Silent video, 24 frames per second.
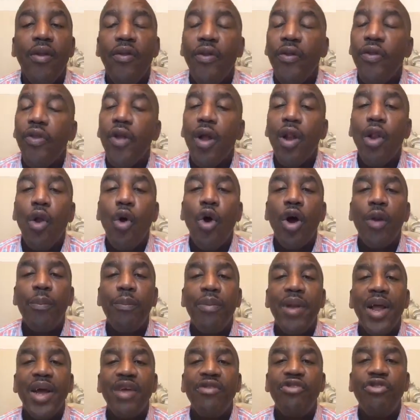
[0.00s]
The Lord
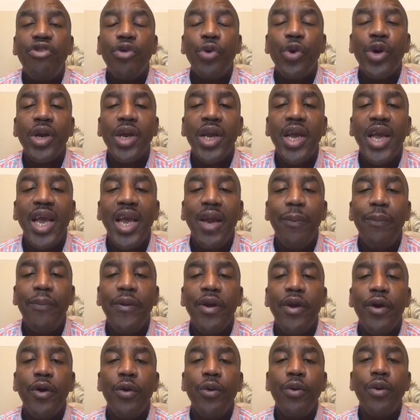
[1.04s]
bless you and keep
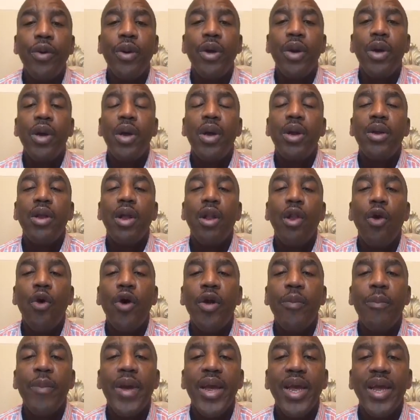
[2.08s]
you. The Lord
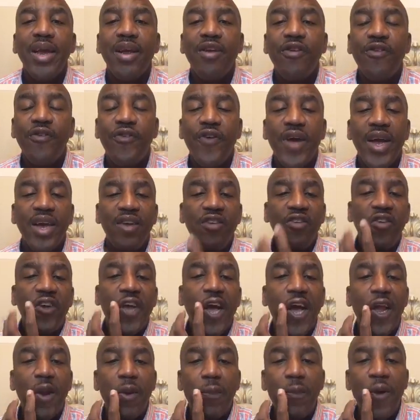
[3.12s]
make his face
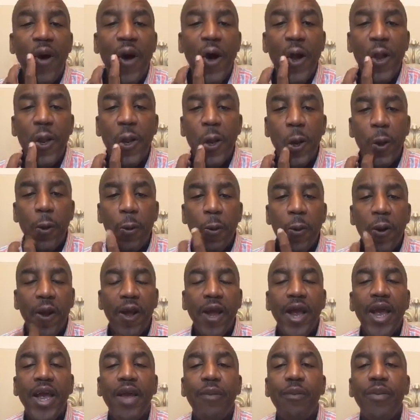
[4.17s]
shine upon you
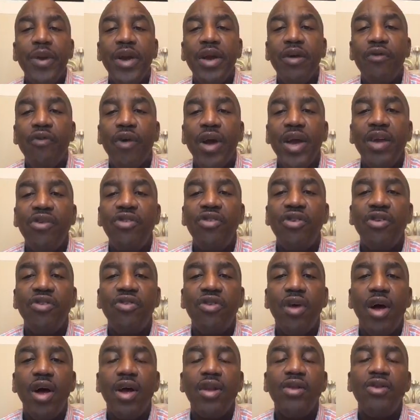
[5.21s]
and be gracious
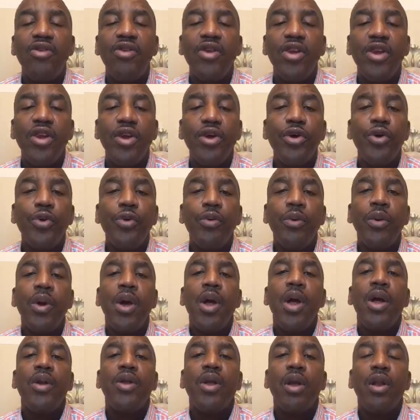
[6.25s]
unto you.
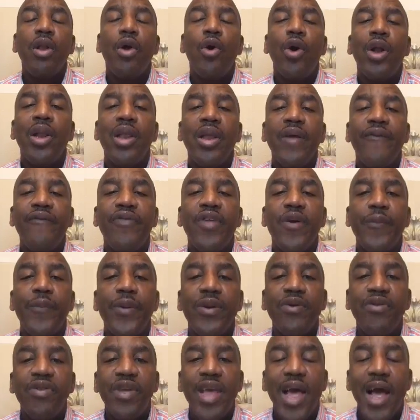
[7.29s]
The Lord lift up
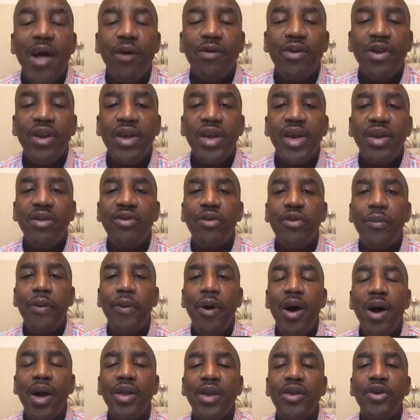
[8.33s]
his countenance
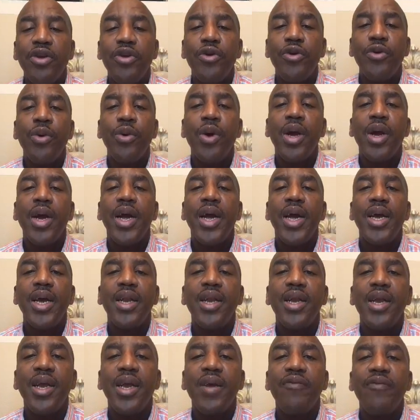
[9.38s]
upon you
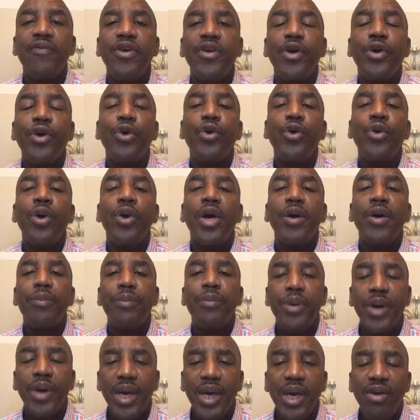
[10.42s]
and give you
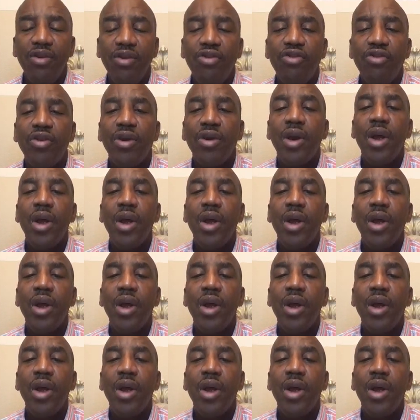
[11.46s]
peace.